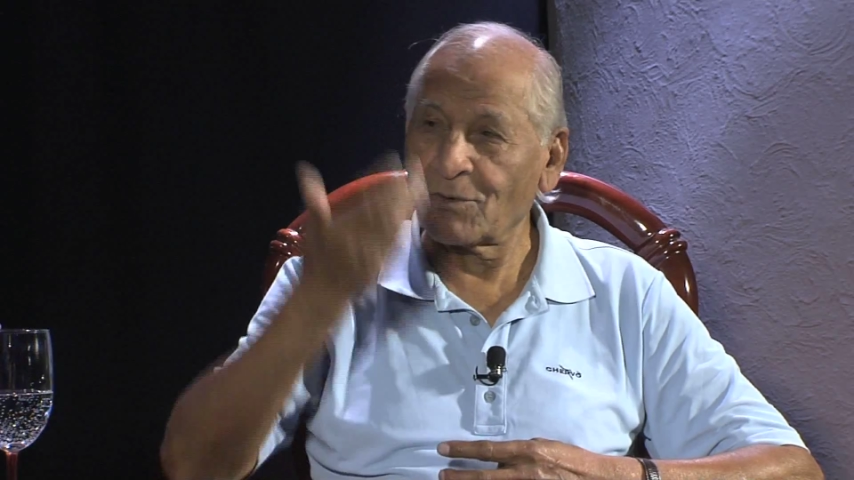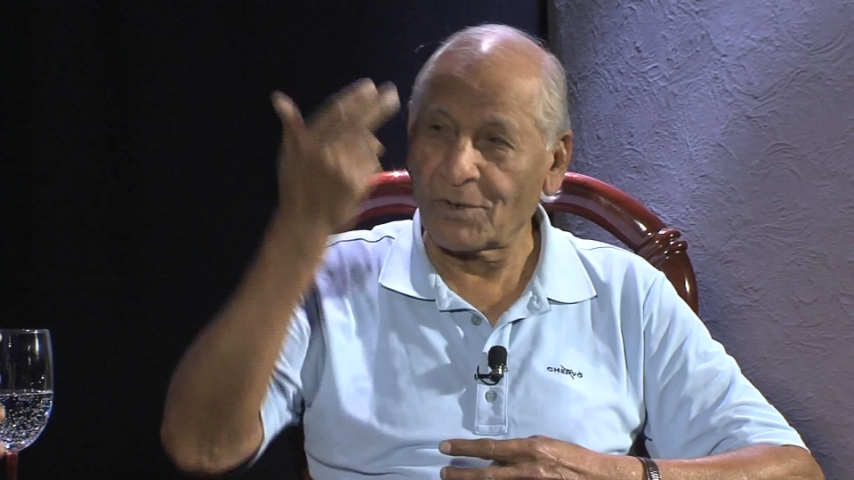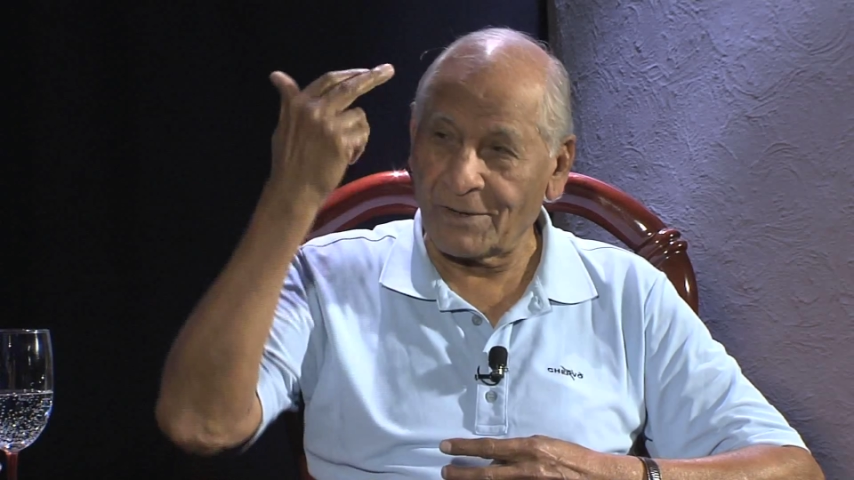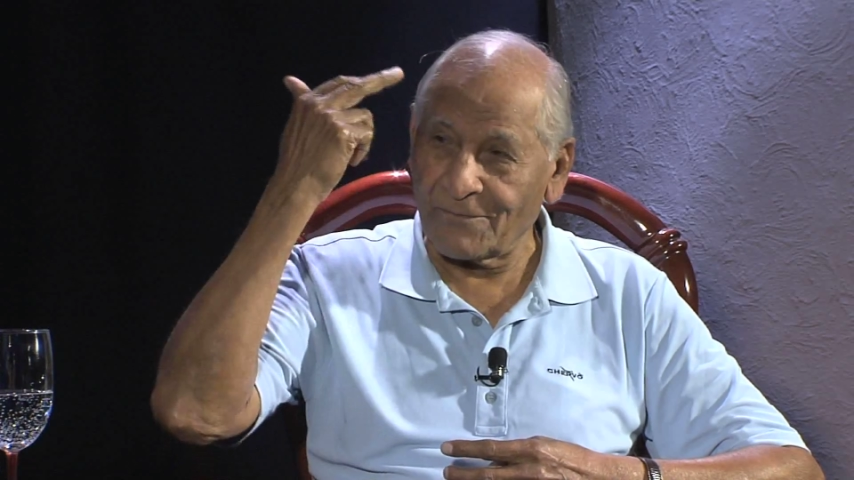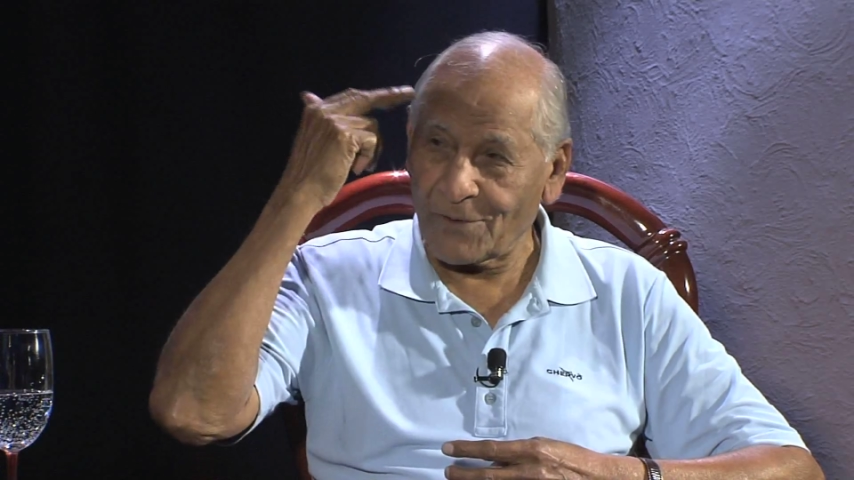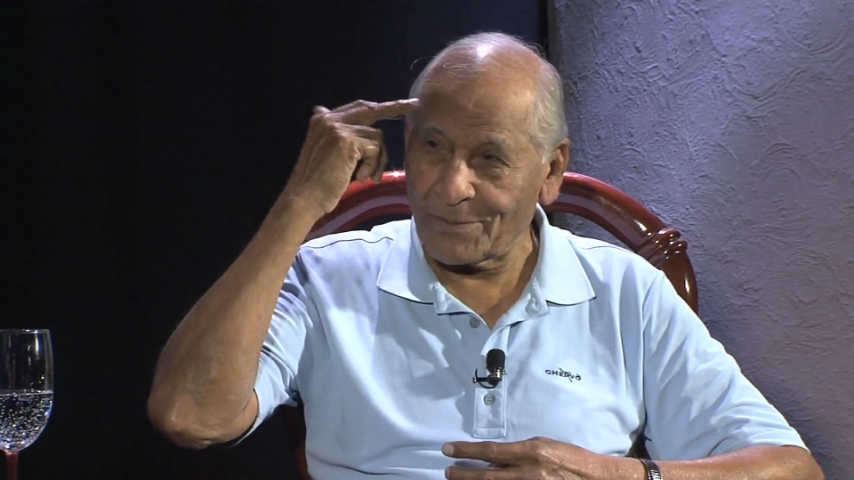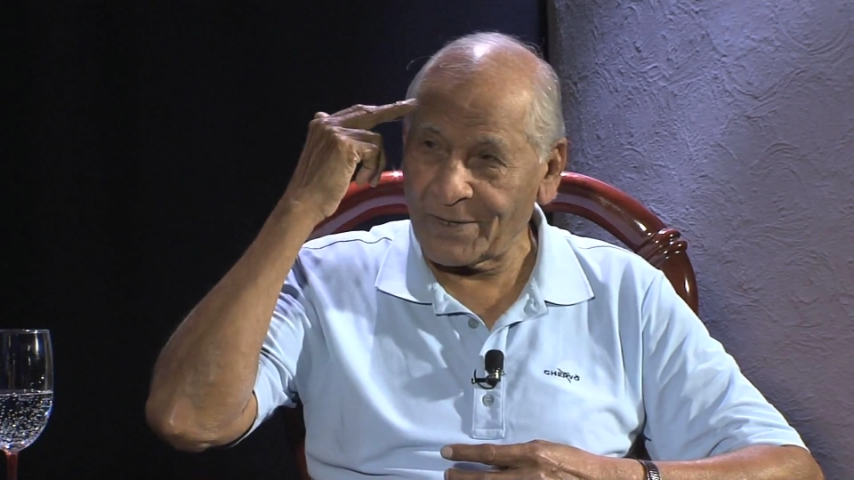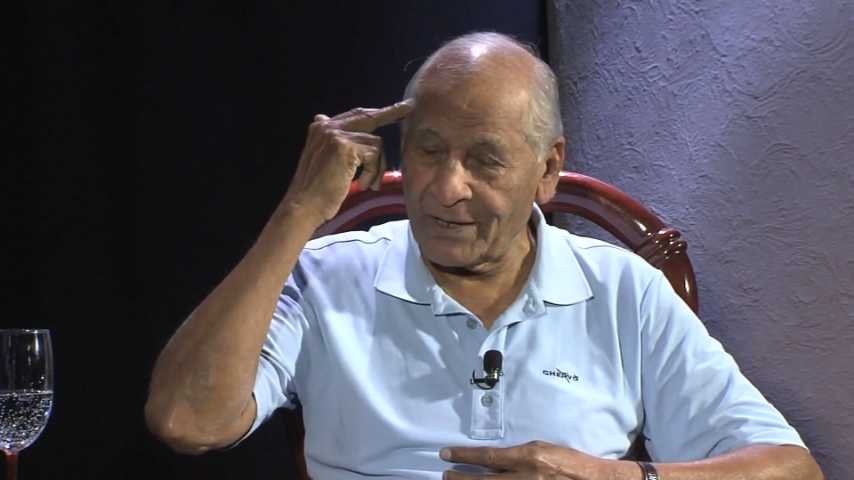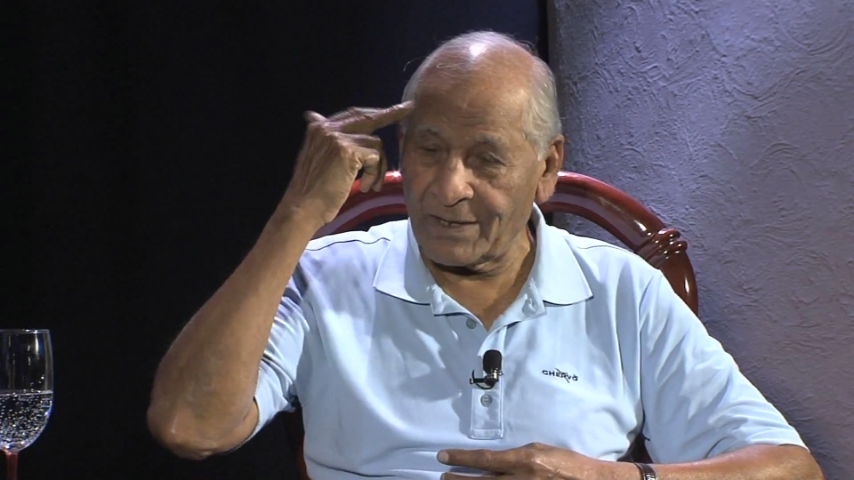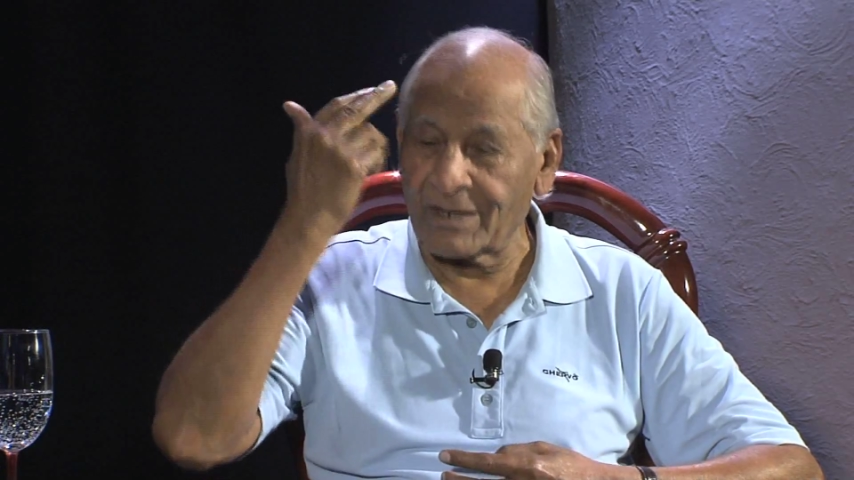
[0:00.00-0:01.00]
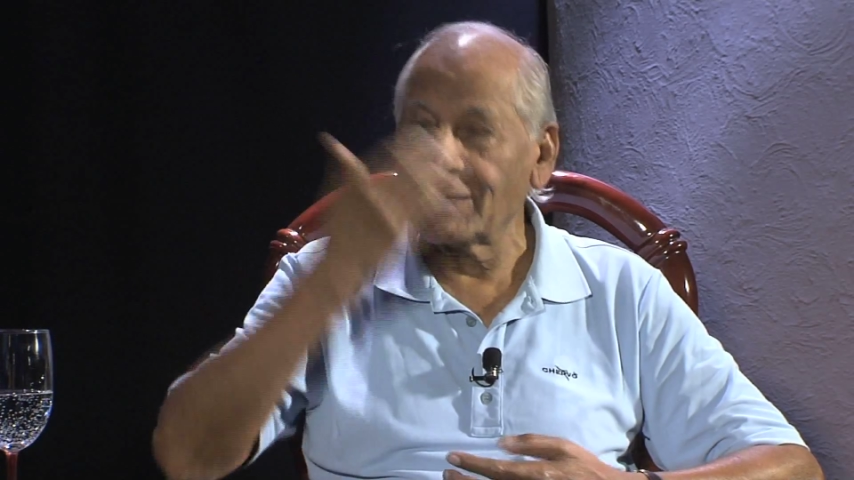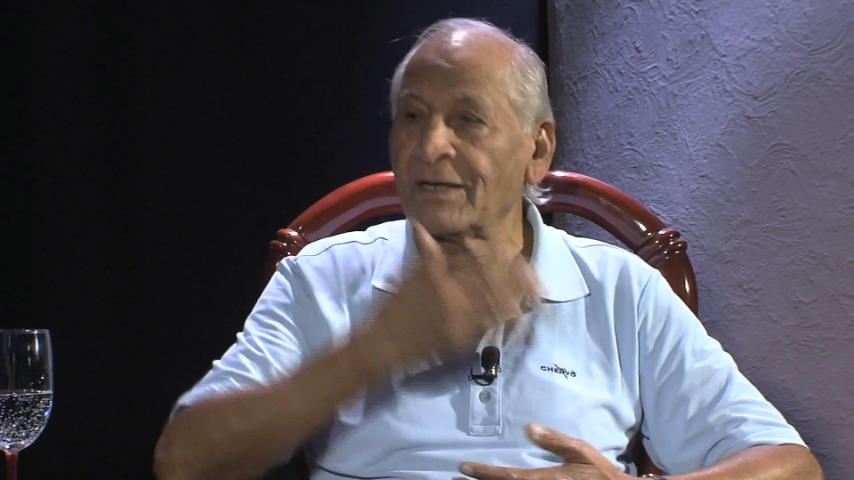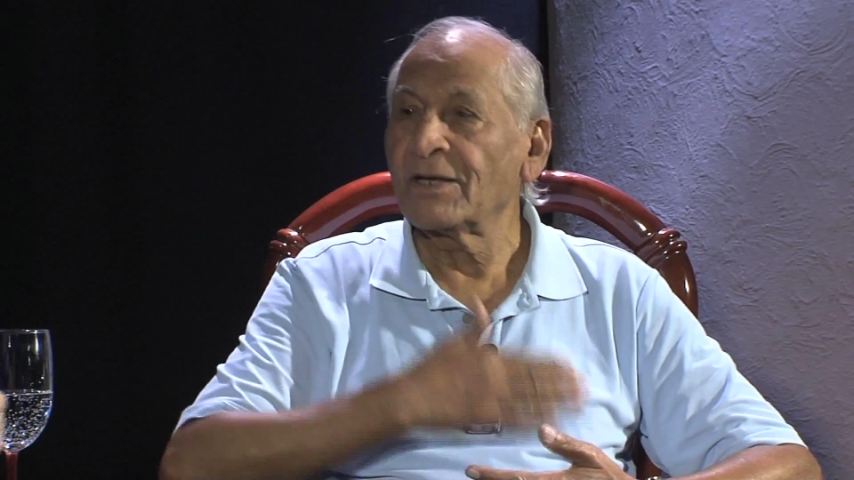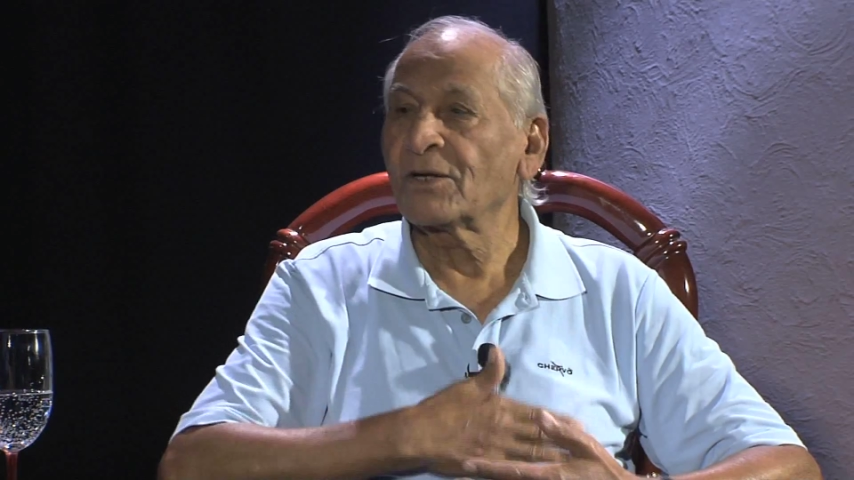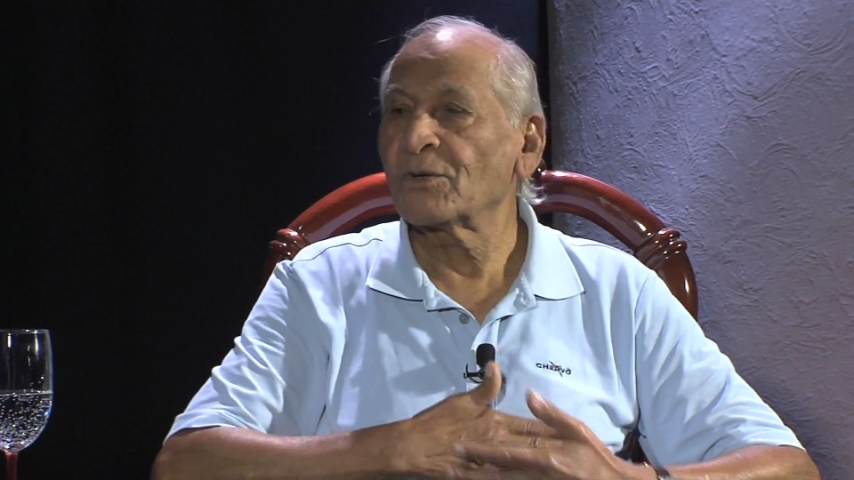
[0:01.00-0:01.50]
to come from here
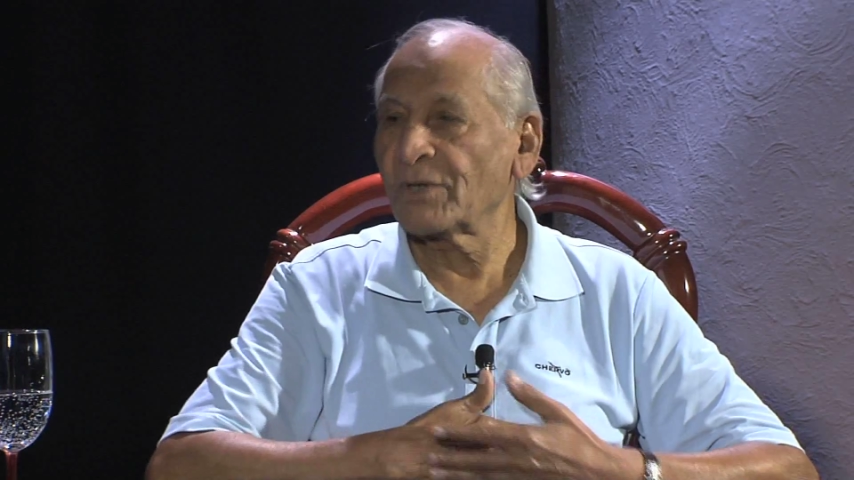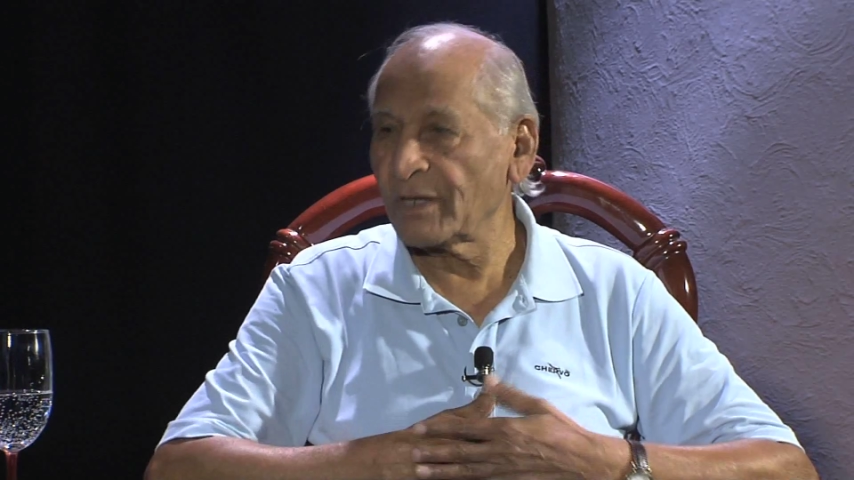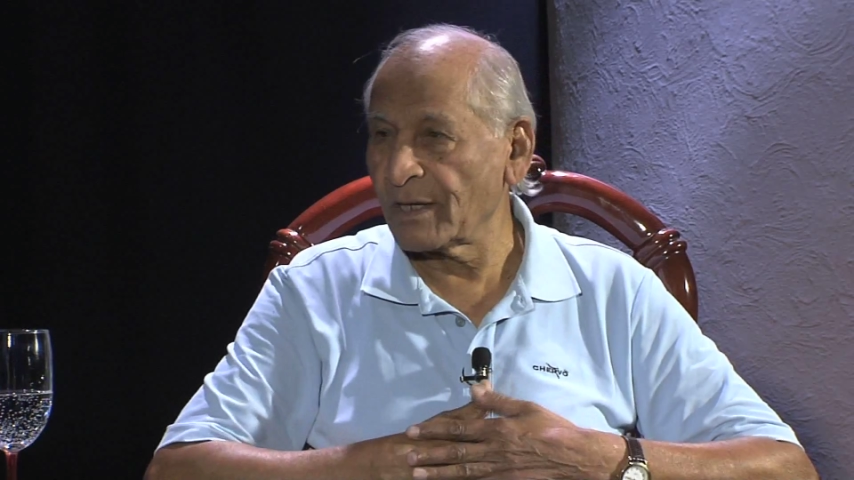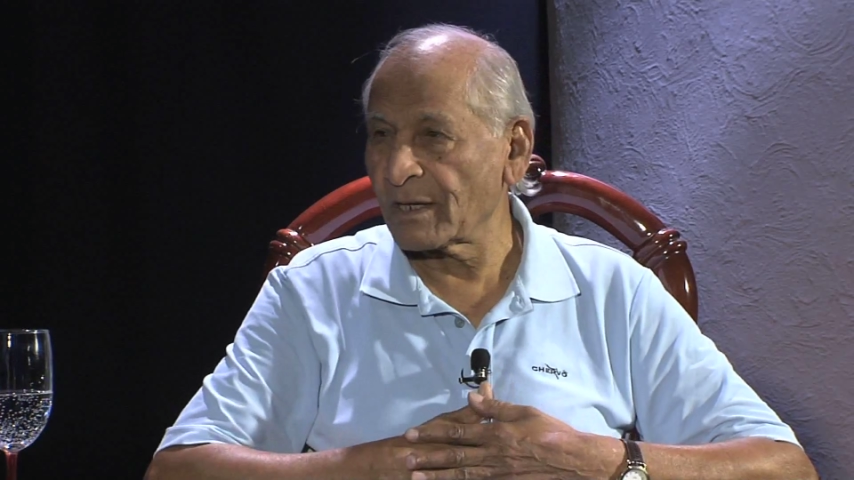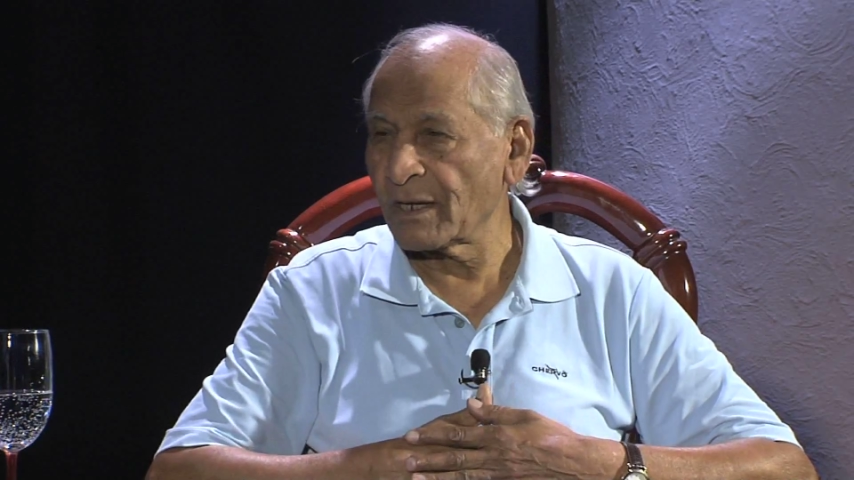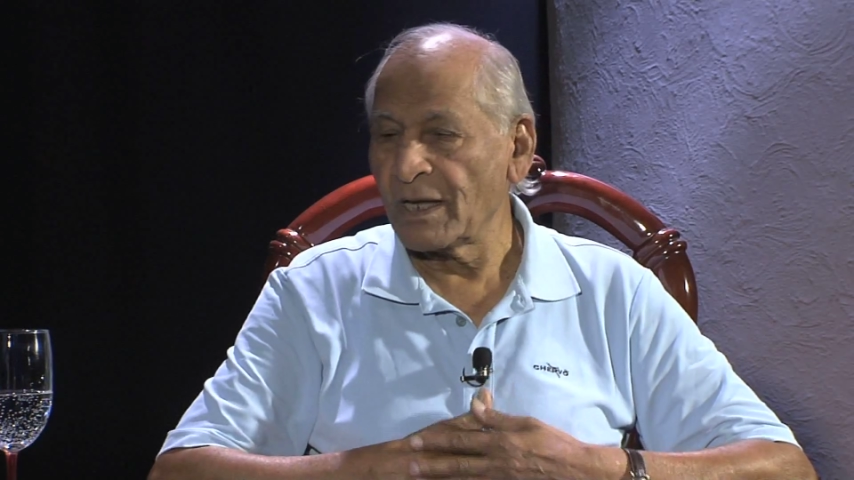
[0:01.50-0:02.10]
to here.